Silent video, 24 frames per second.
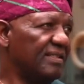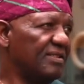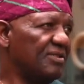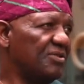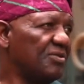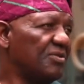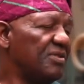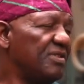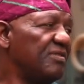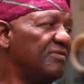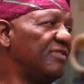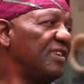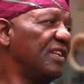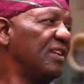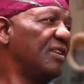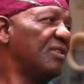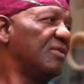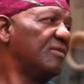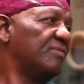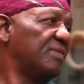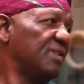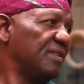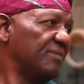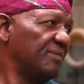to
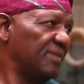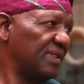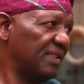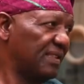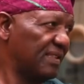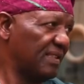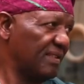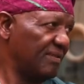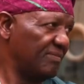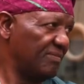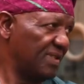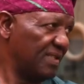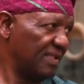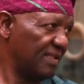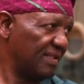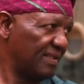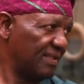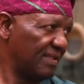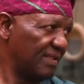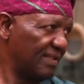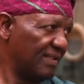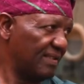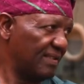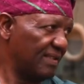develop
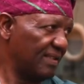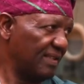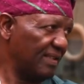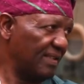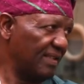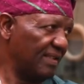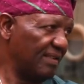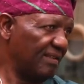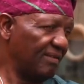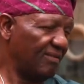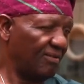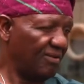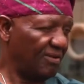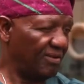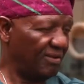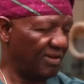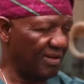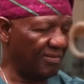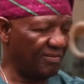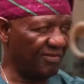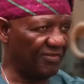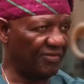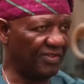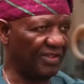MSMEs in all
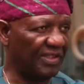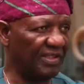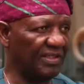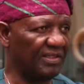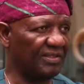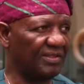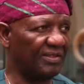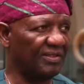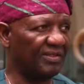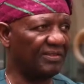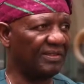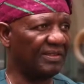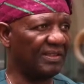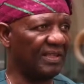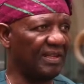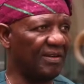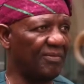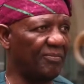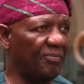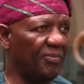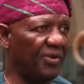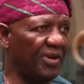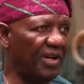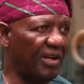ramifications,
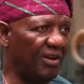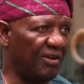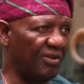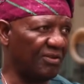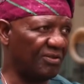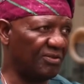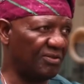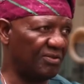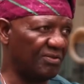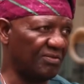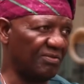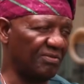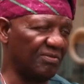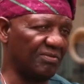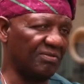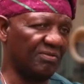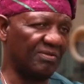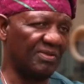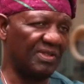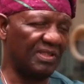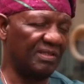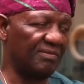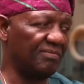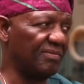and prior to
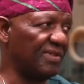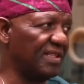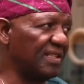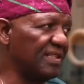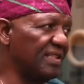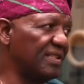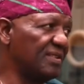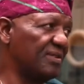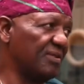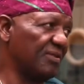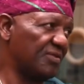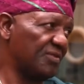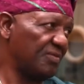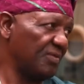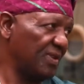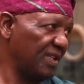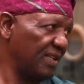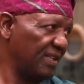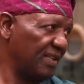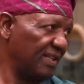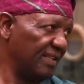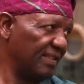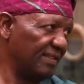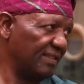the emergence of
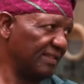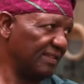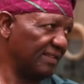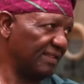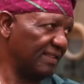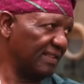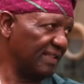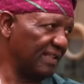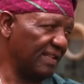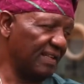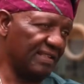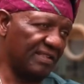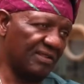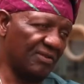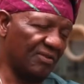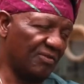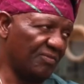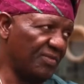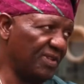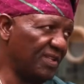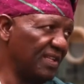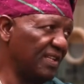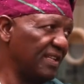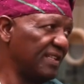SMEDAN, there has not
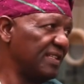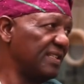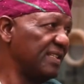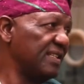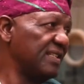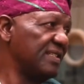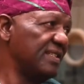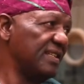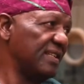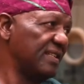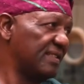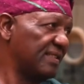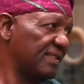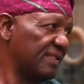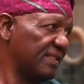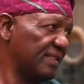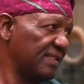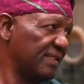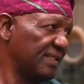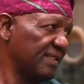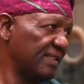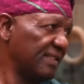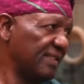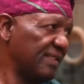been any
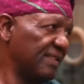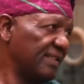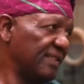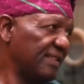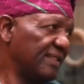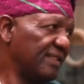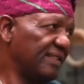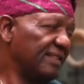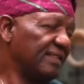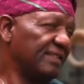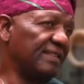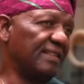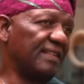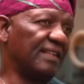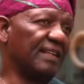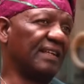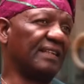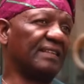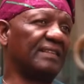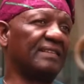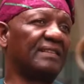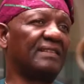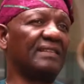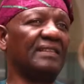agency
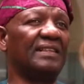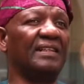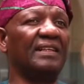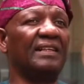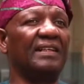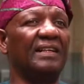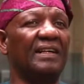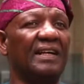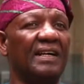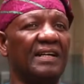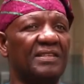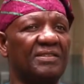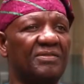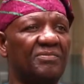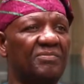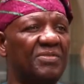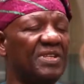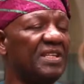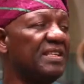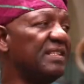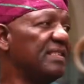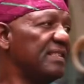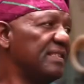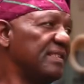that has
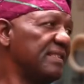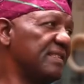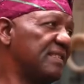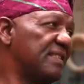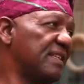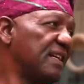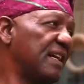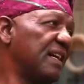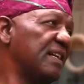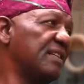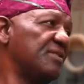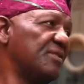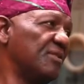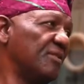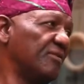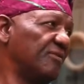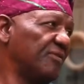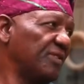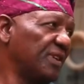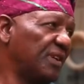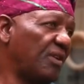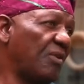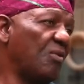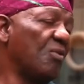been in charge of
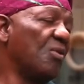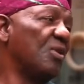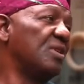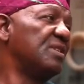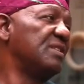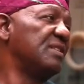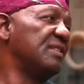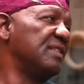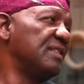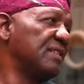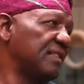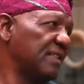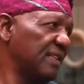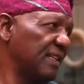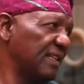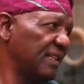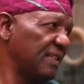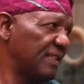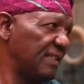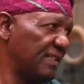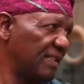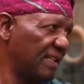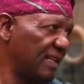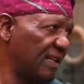a
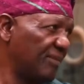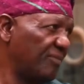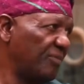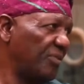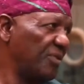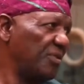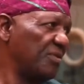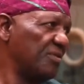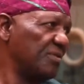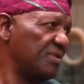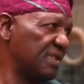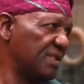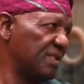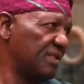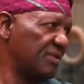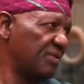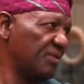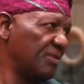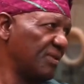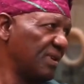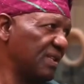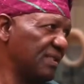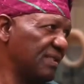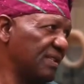coordinated approach
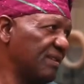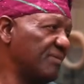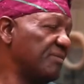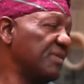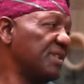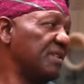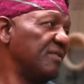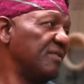to SME